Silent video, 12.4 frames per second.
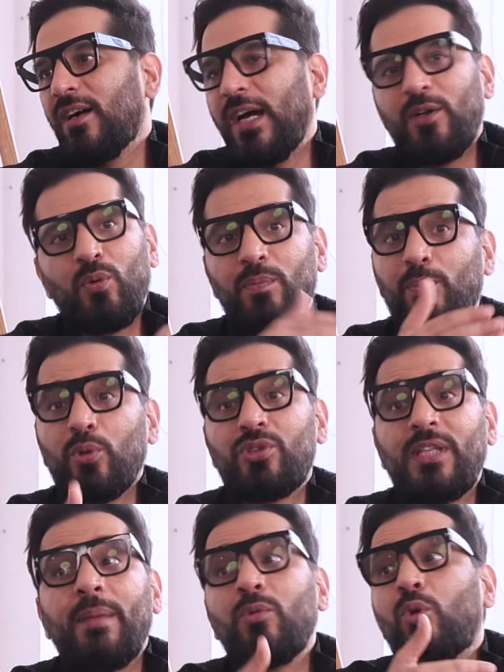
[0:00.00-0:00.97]
I don't push
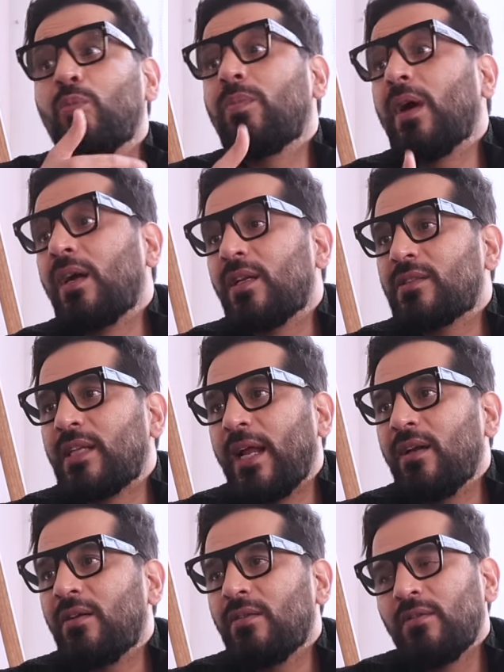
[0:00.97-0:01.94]
them to
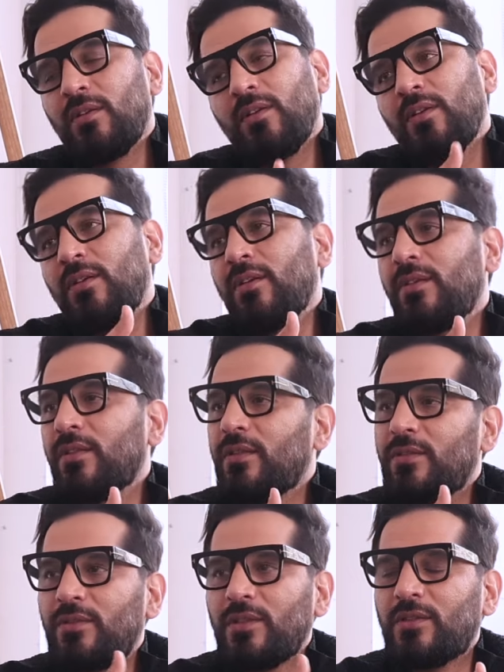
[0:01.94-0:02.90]
understand.
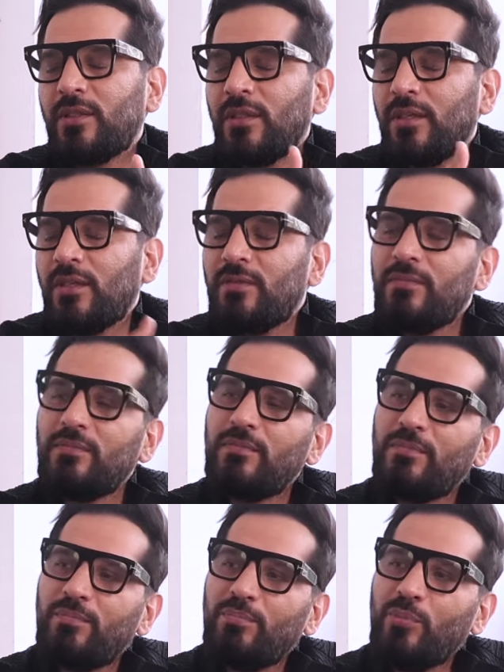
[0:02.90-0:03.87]
It's just a
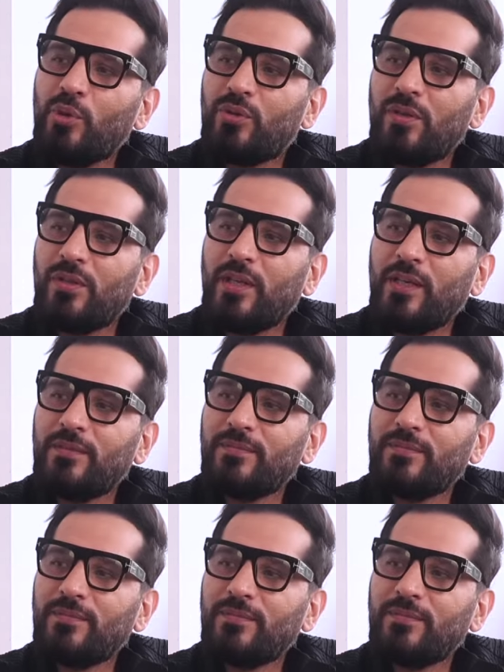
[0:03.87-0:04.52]
mutual thing.